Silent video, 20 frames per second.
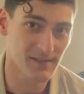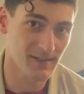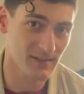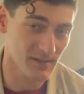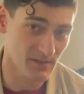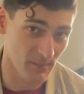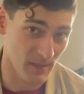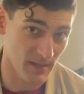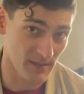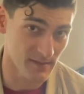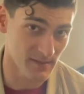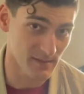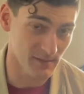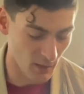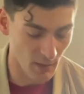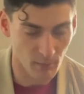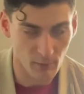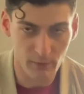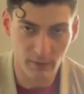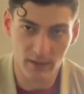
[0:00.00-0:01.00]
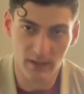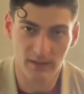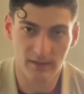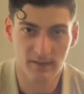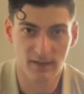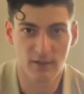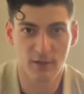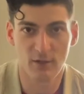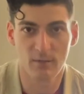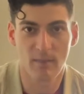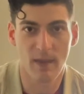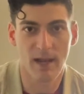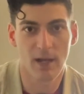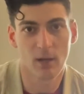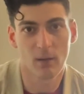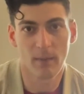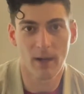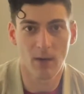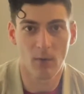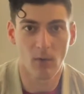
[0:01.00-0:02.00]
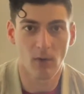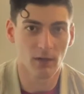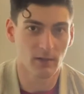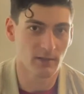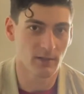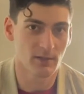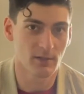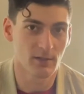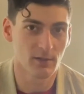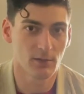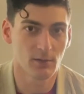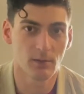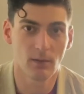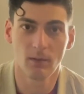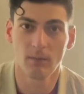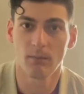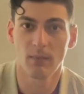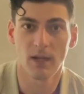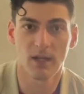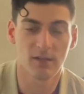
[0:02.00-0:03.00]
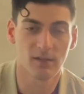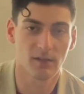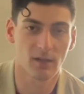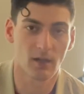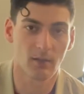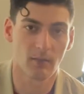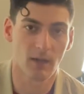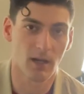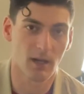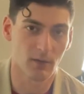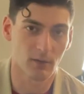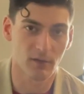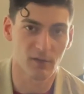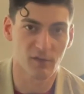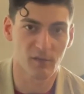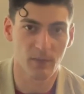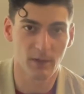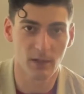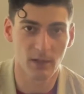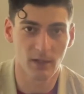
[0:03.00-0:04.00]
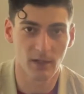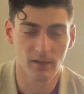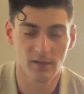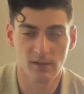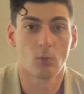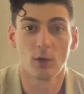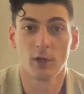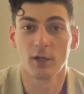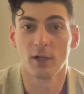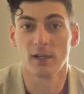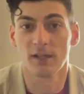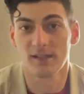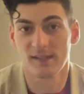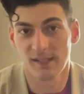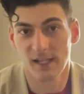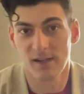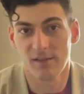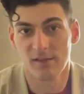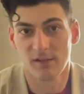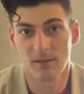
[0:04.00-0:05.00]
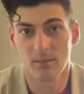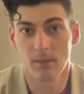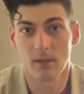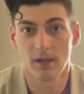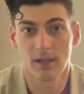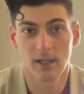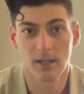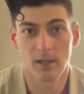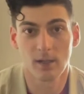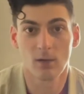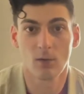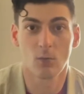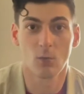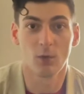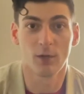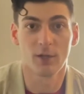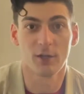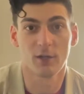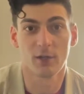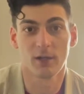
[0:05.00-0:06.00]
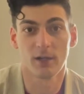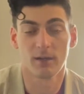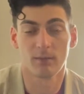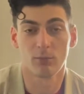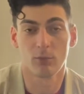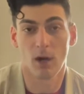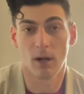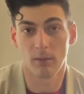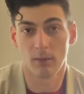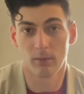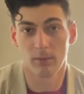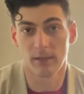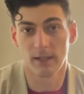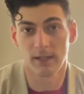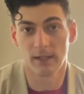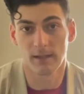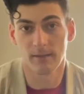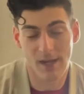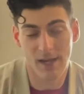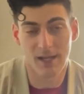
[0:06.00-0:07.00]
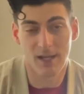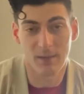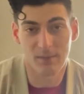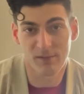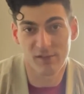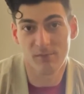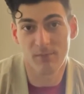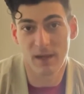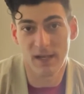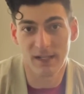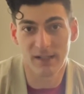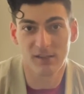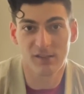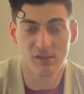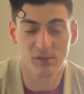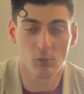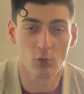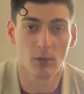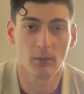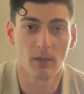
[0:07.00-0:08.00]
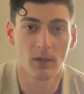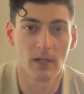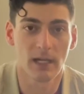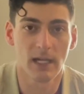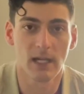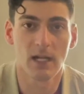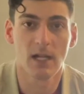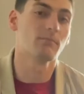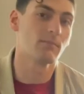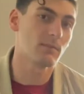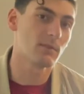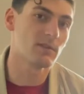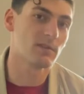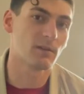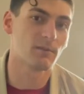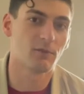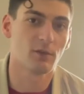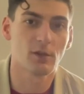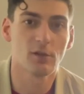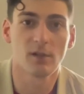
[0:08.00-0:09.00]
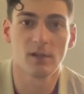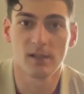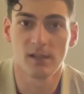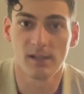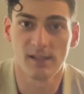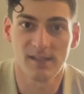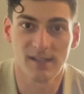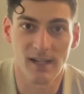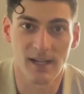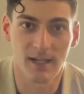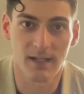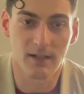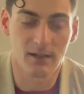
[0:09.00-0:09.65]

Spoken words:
expensive. A couple things that you may or may want to do based on my own experience, where you could save some money, where you could probably end up spending some more money. It's up for you to decide.